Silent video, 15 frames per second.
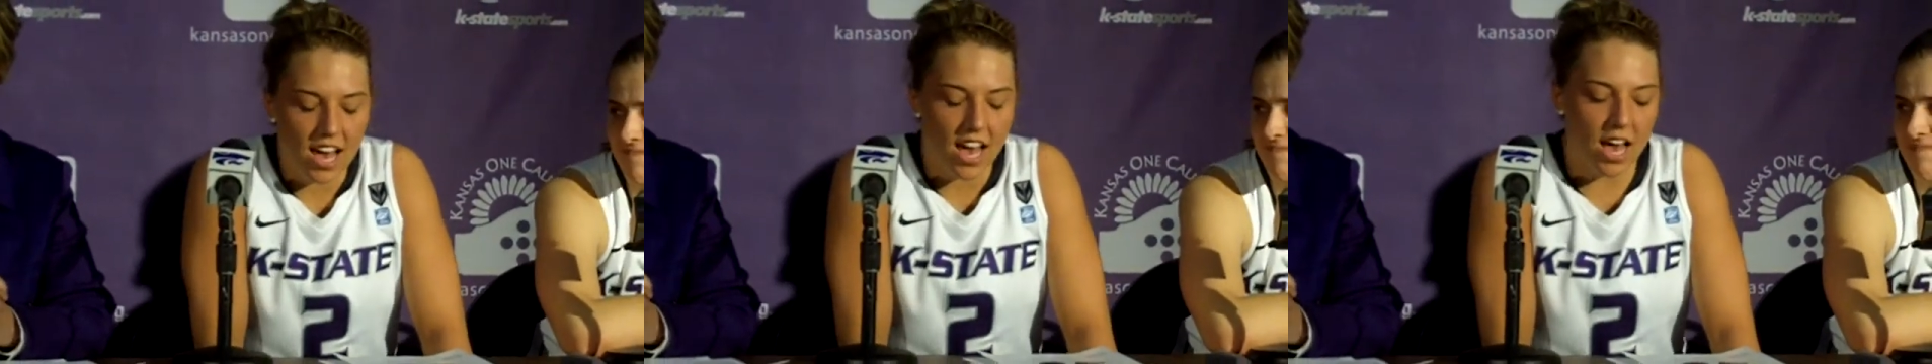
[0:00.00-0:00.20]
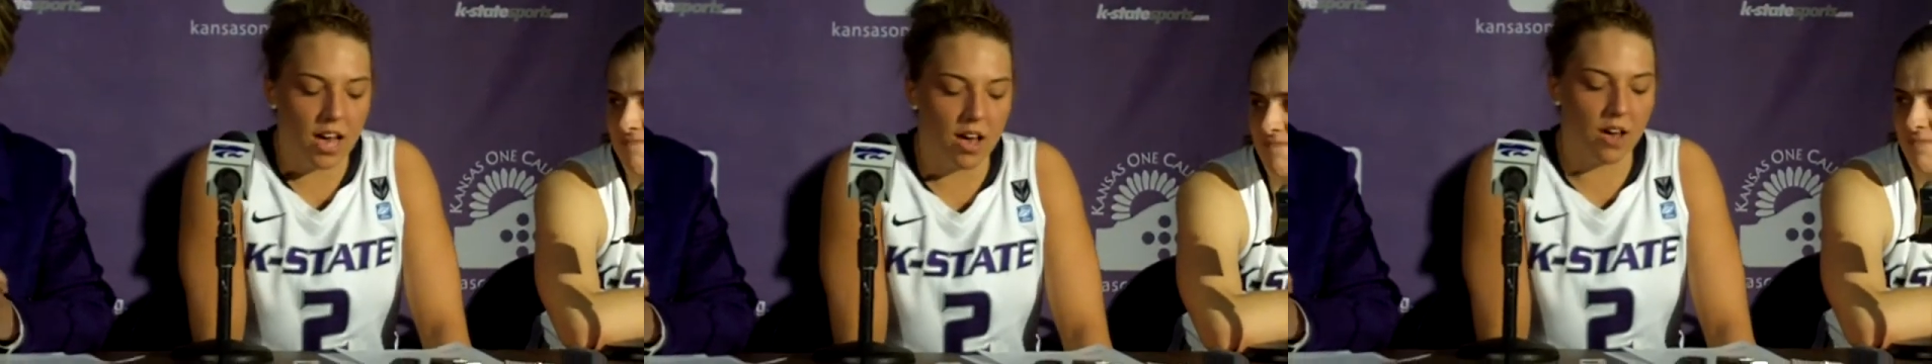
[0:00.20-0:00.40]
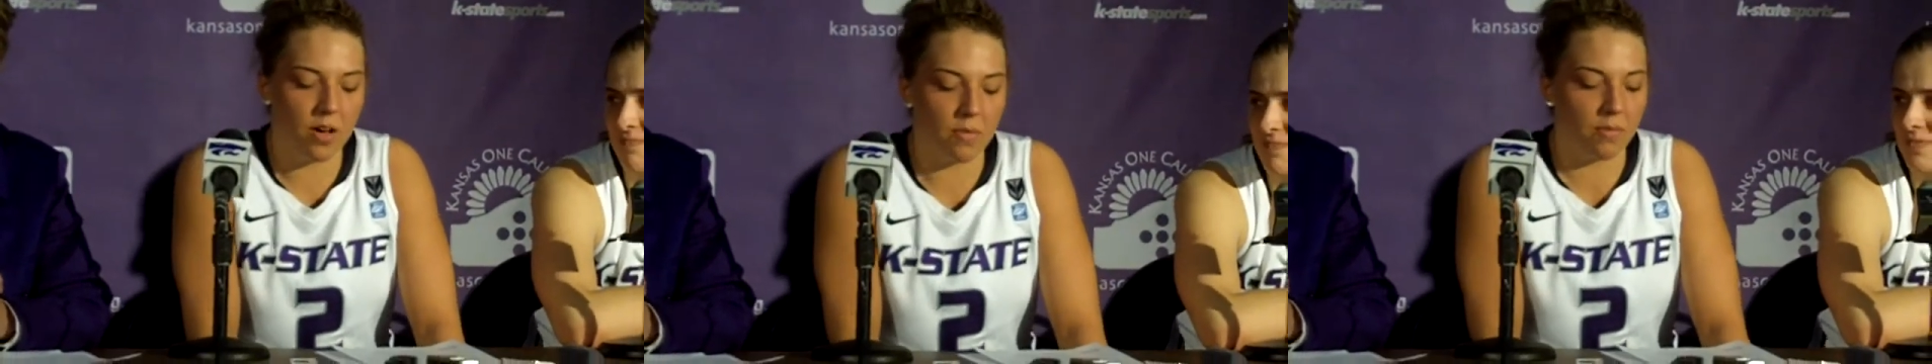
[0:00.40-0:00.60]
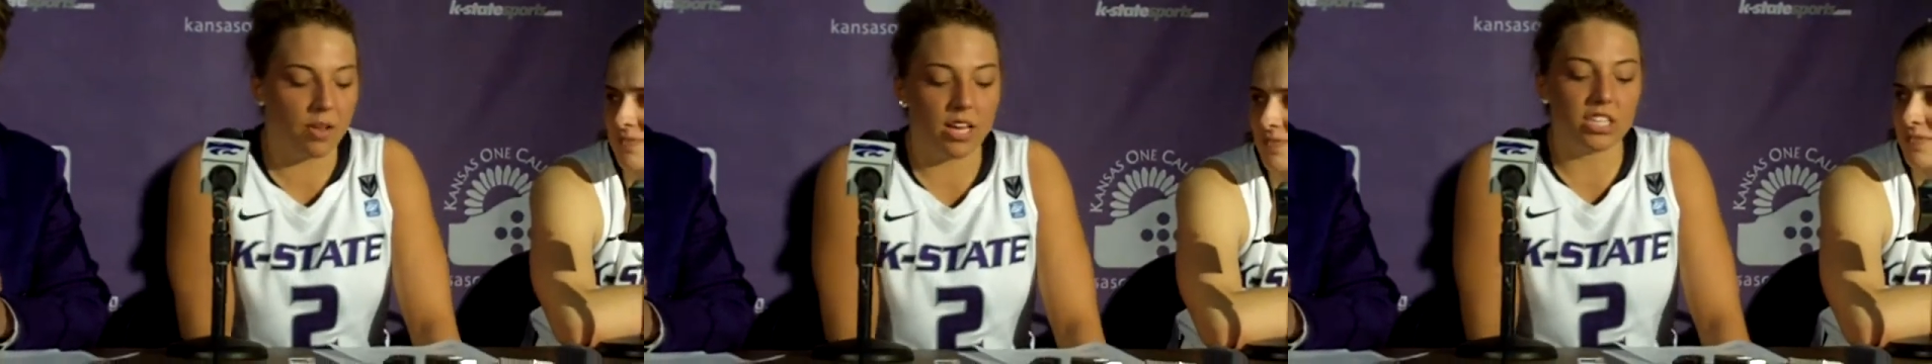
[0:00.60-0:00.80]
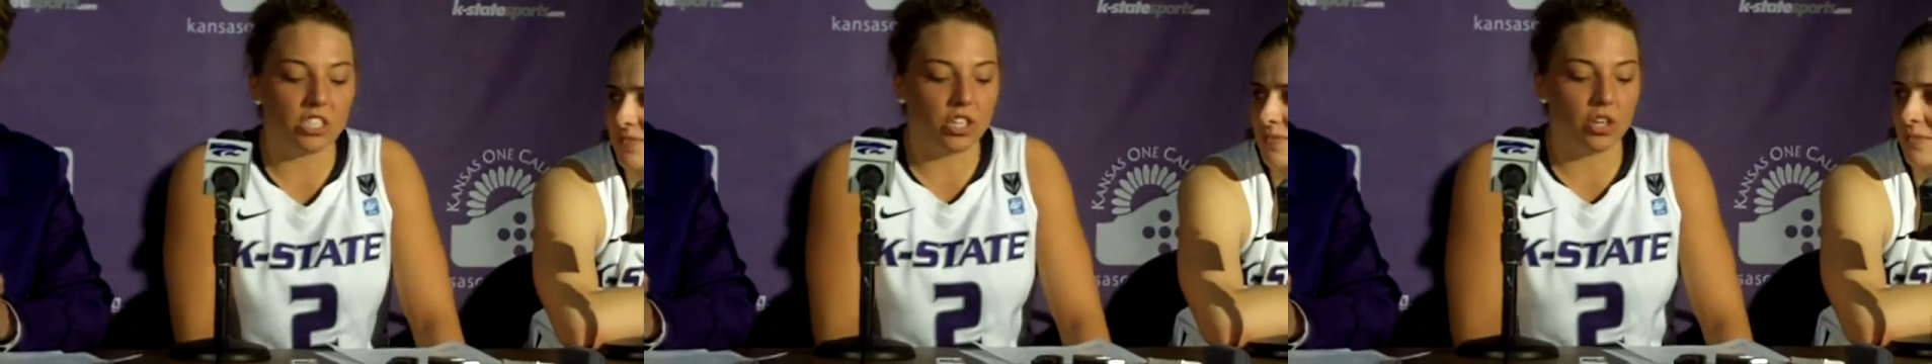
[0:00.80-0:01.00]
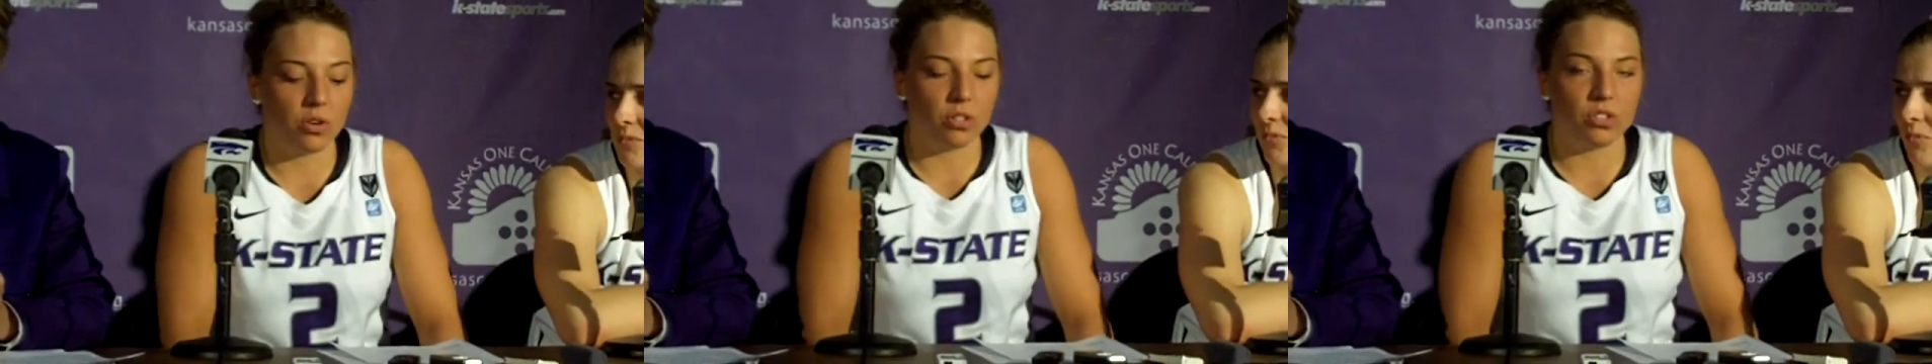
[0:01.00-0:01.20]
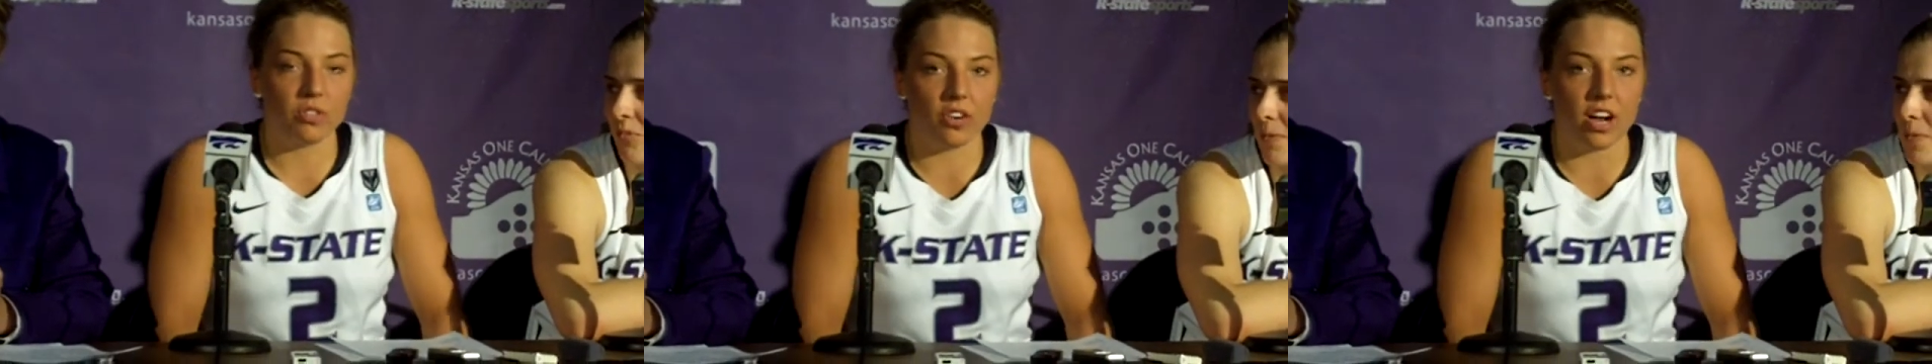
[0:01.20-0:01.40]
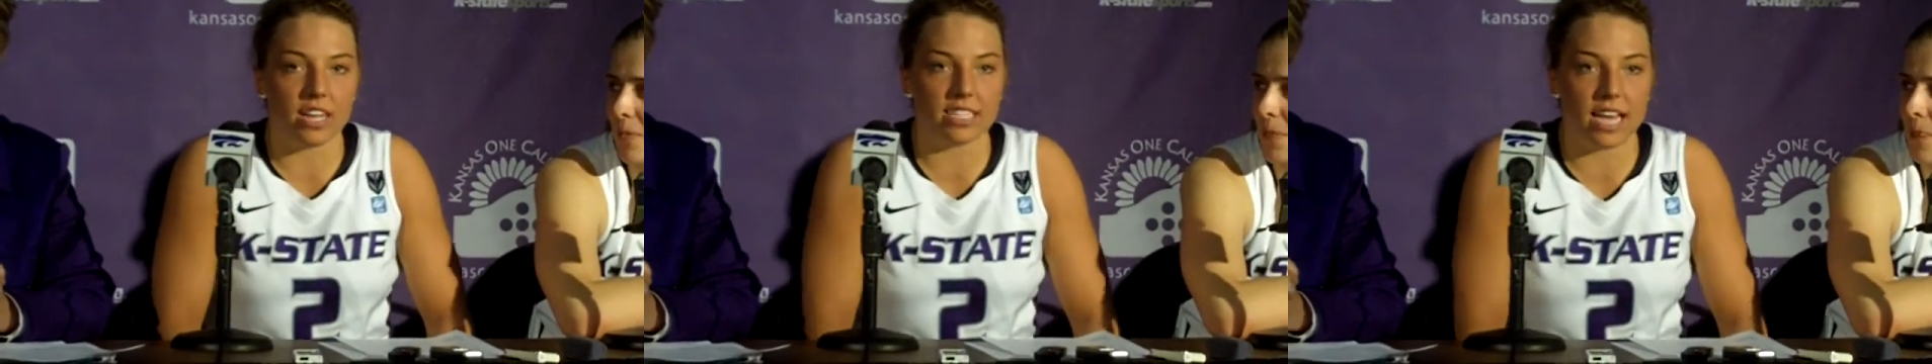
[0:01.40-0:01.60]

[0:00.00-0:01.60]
Um, it's huge for us.